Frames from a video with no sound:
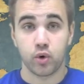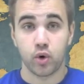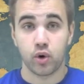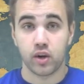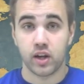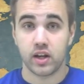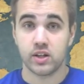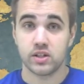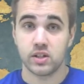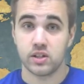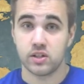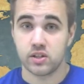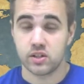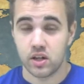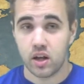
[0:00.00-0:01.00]
Court
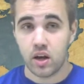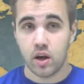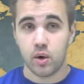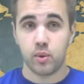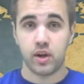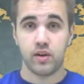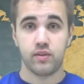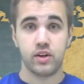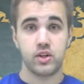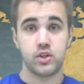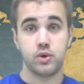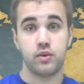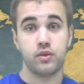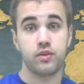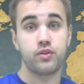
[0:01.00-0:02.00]
cases. We have an
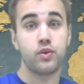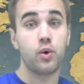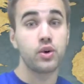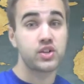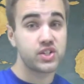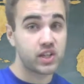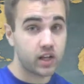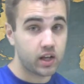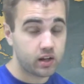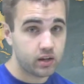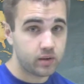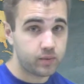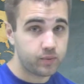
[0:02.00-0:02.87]
issue of enforcing it.